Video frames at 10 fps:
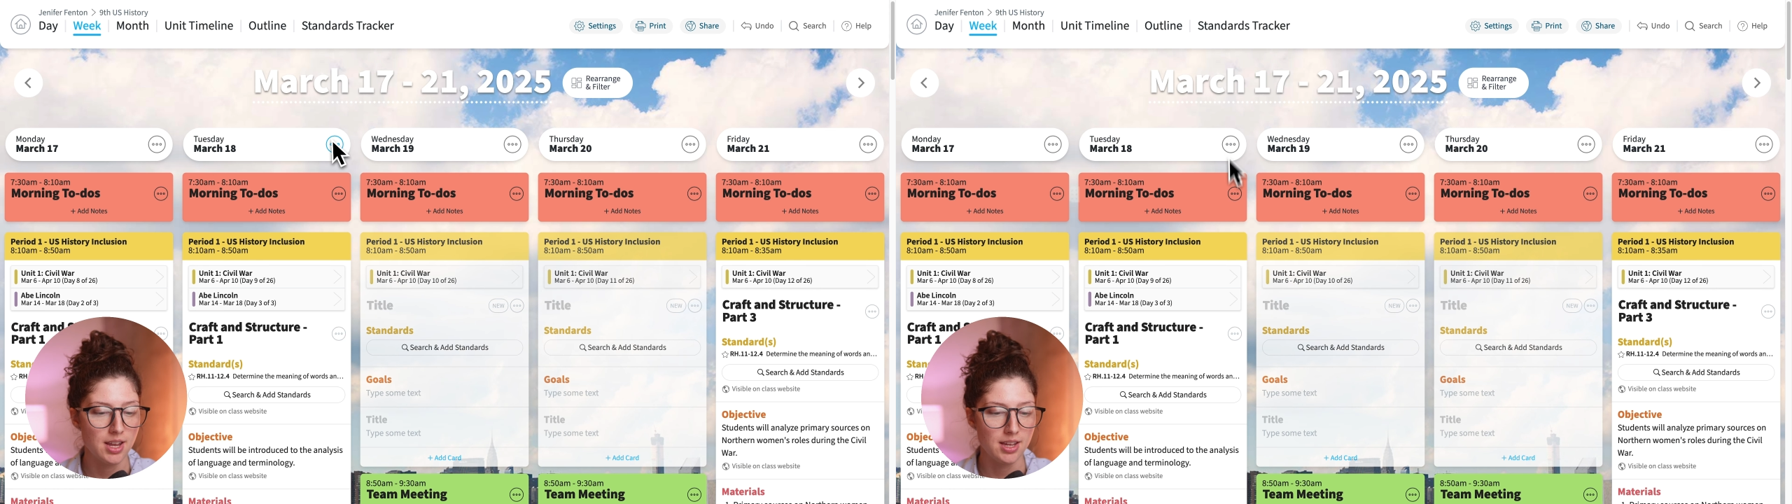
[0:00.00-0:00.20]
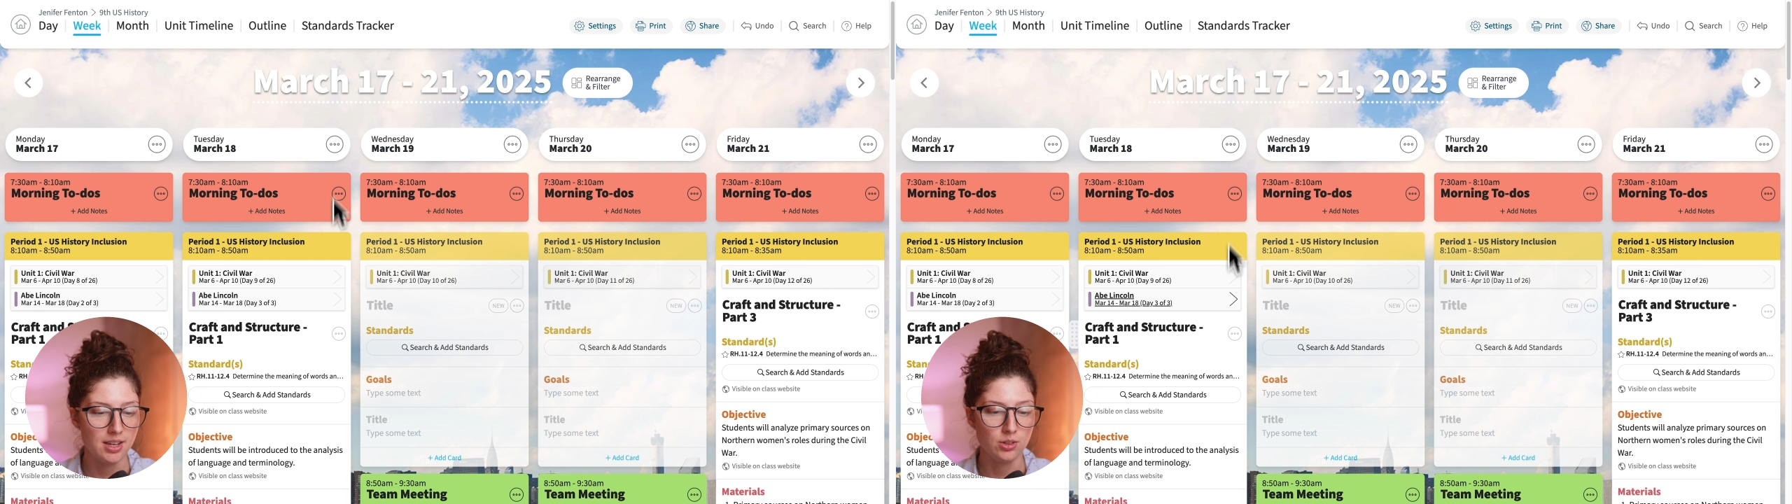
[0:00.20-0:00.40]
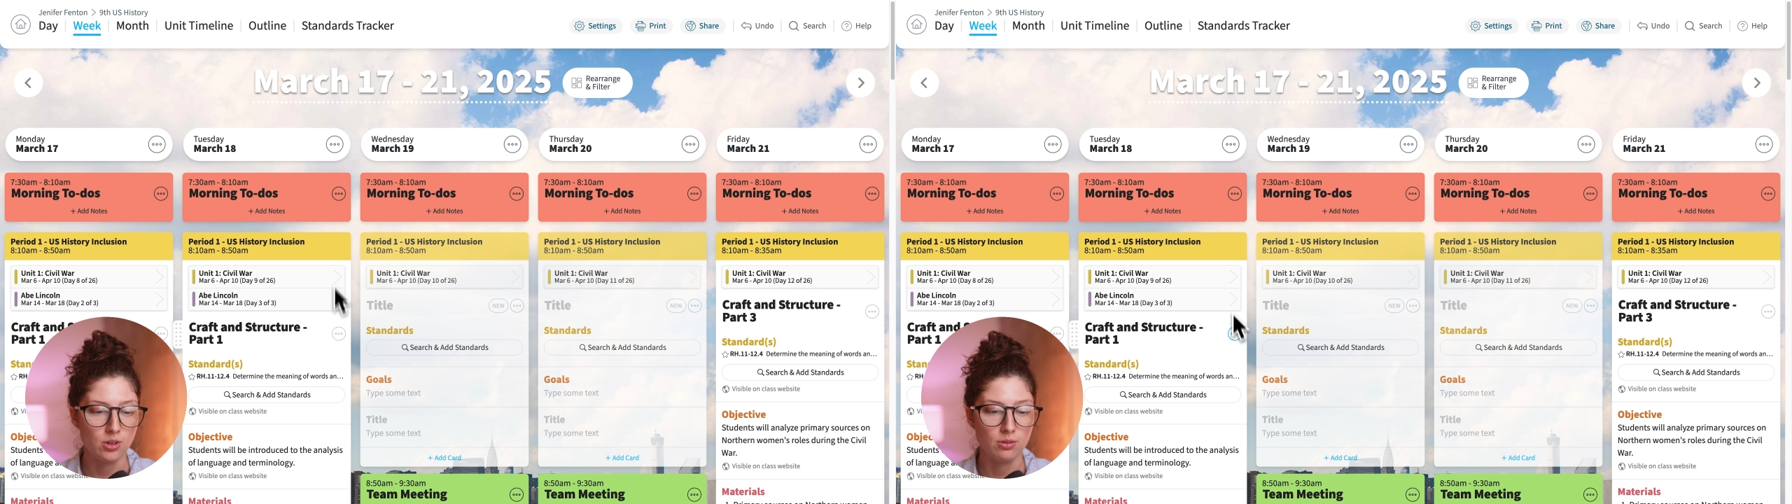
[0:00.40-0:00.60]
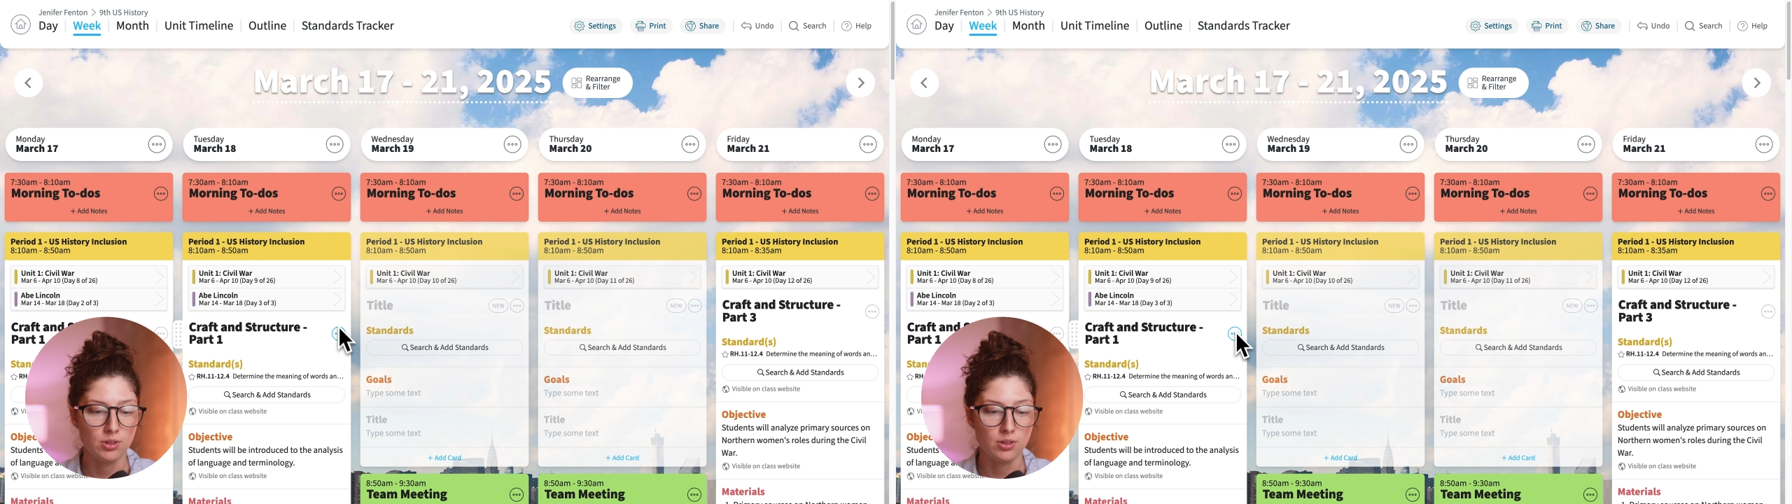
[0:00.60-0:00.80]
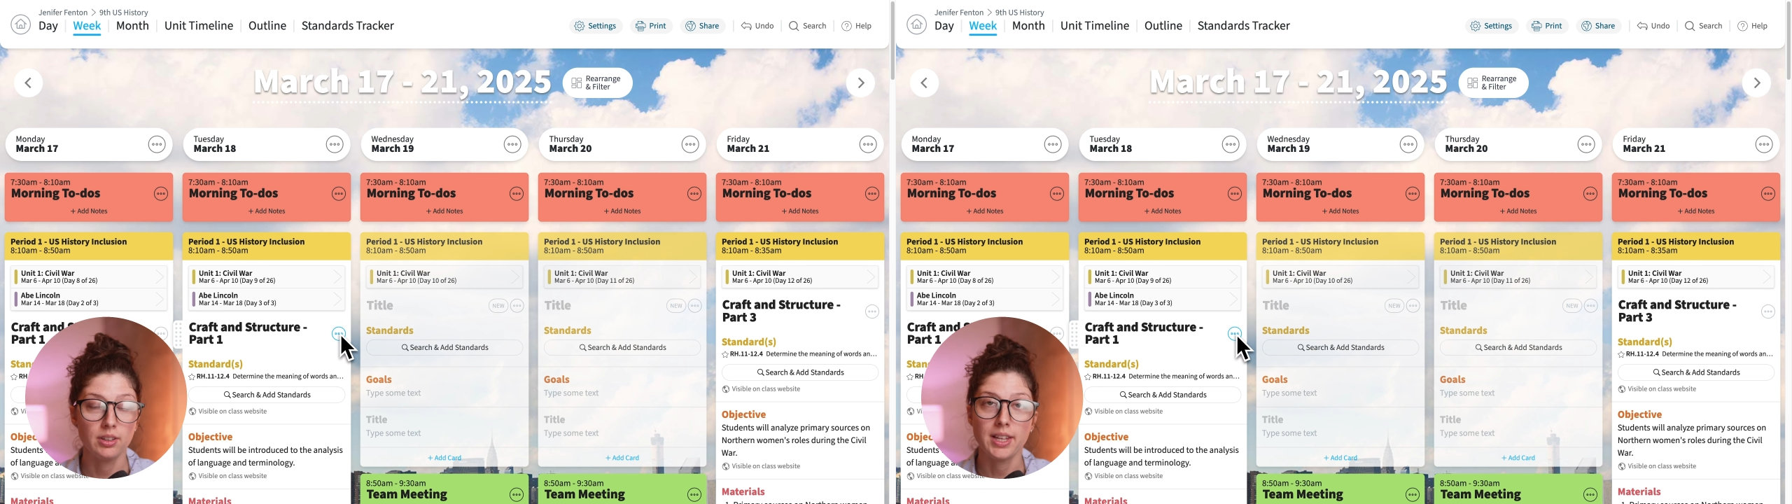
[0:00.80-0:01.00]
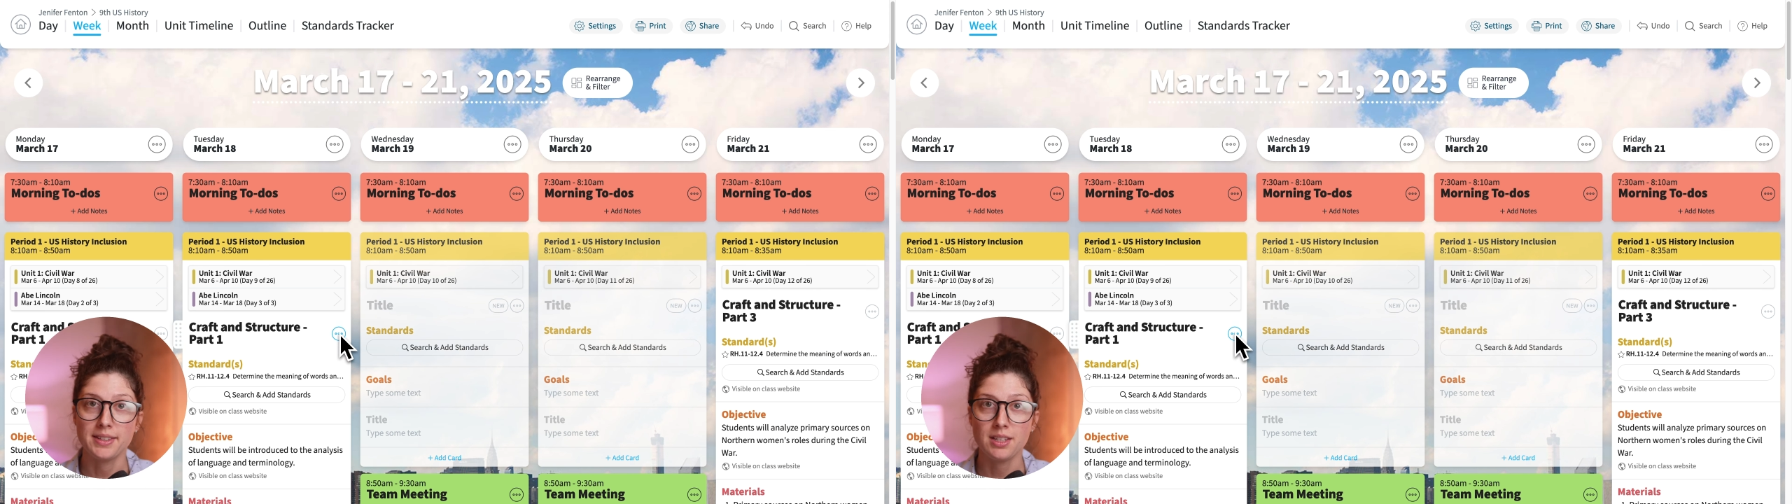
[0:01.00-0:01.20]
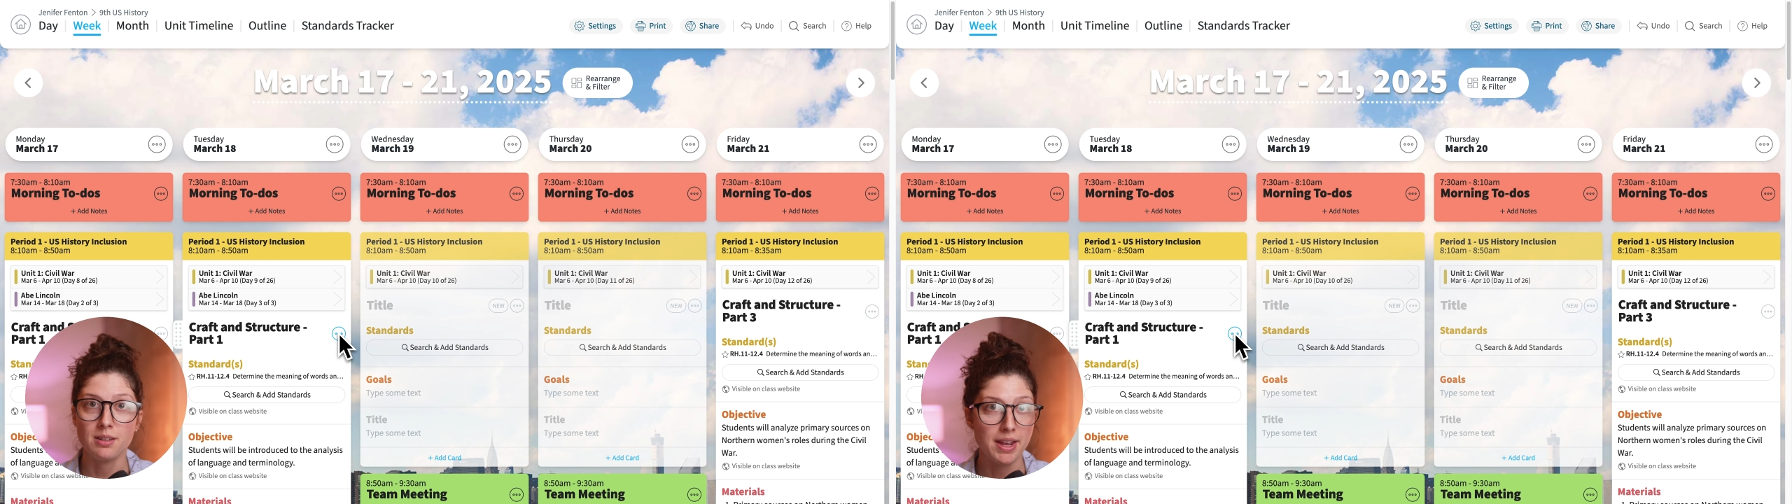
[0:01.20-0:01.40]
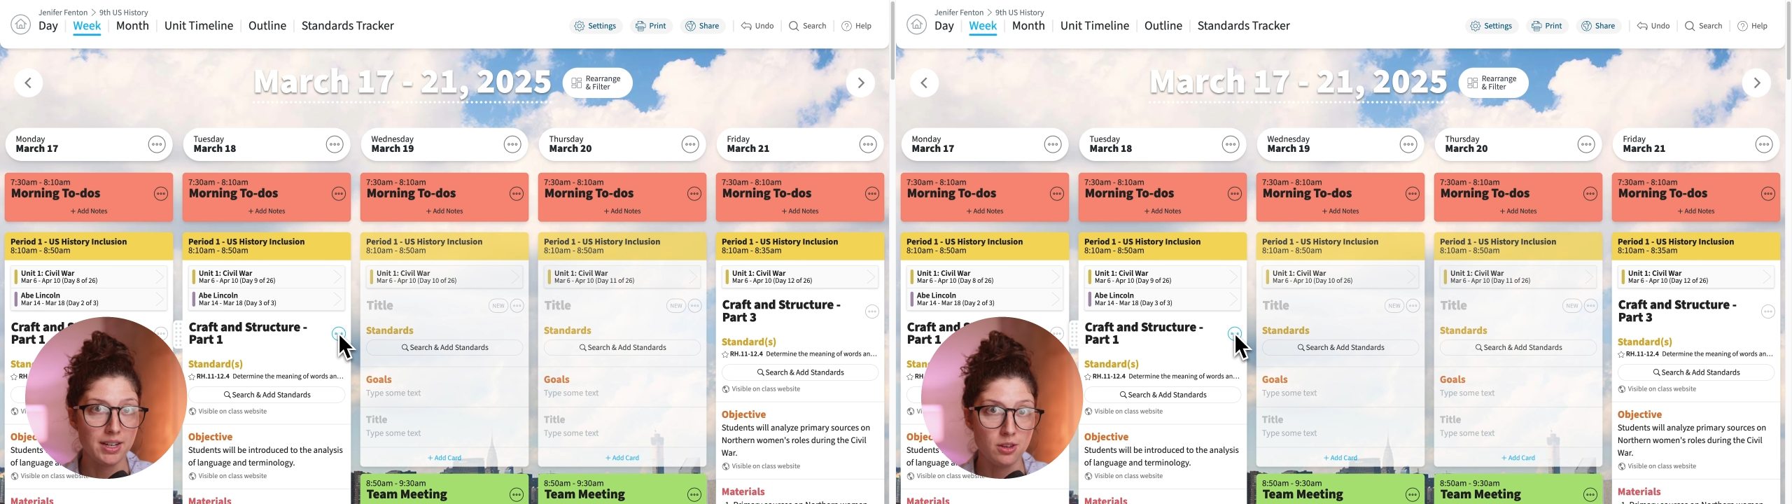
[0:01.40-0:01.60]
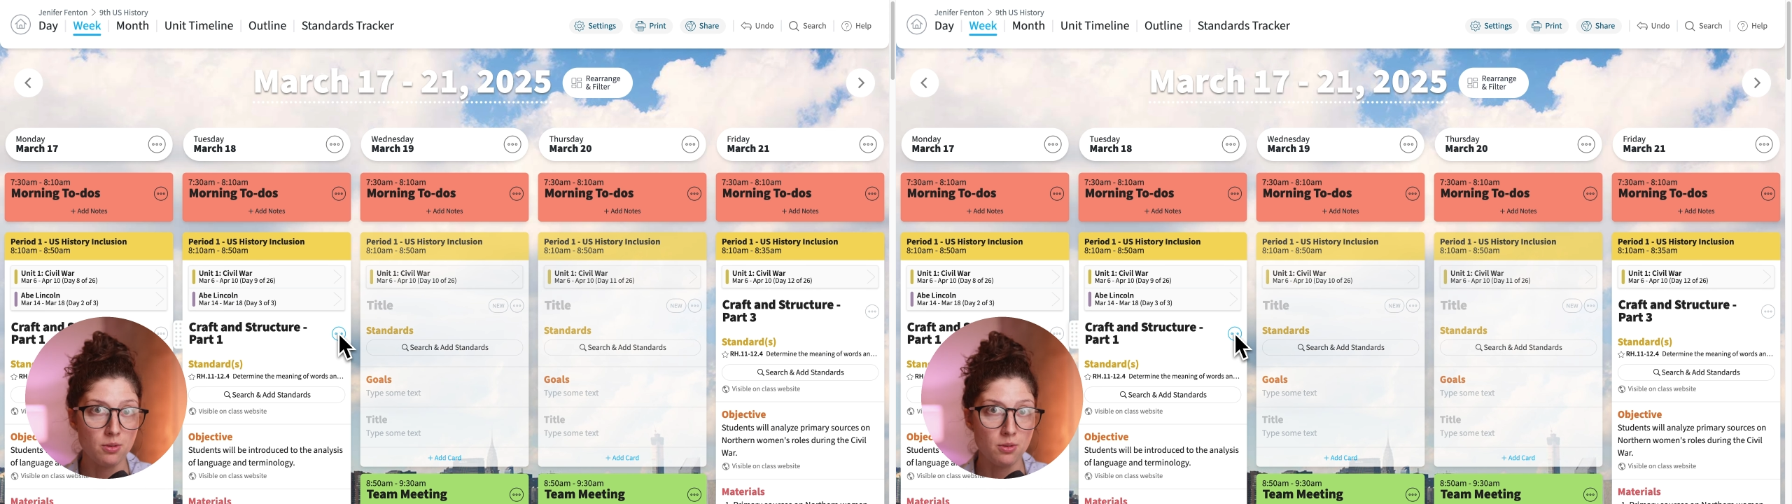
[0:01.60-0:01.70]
is go to the lesson menu